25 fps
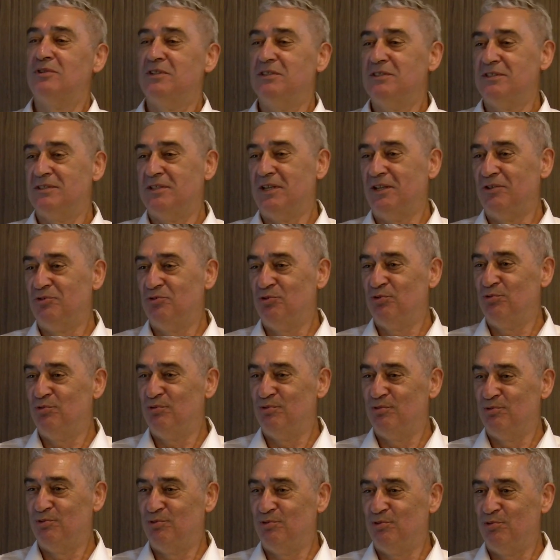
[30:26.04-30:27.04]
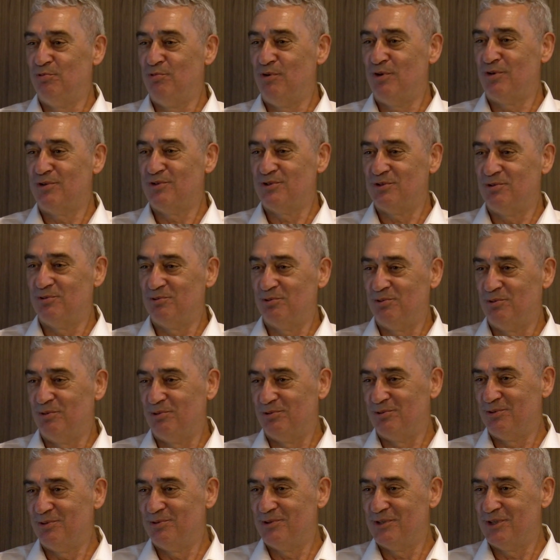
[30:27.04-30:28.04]
Kurdistan to Warsaw,
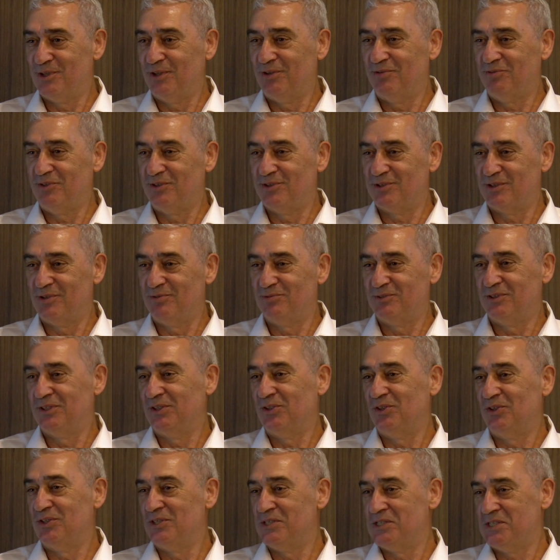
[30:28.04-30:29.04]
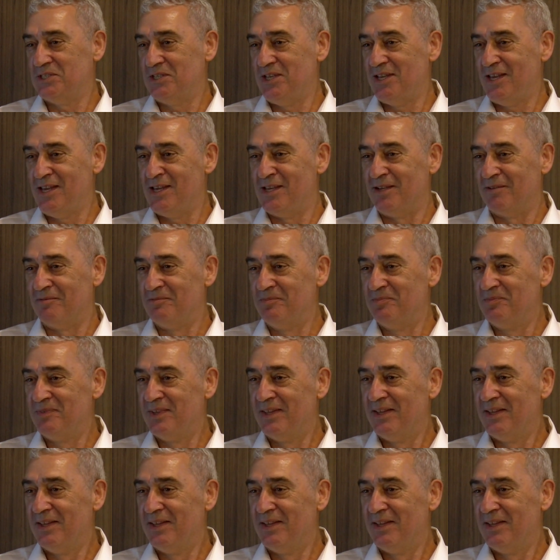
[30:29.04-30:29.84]
to the office of the OSCE.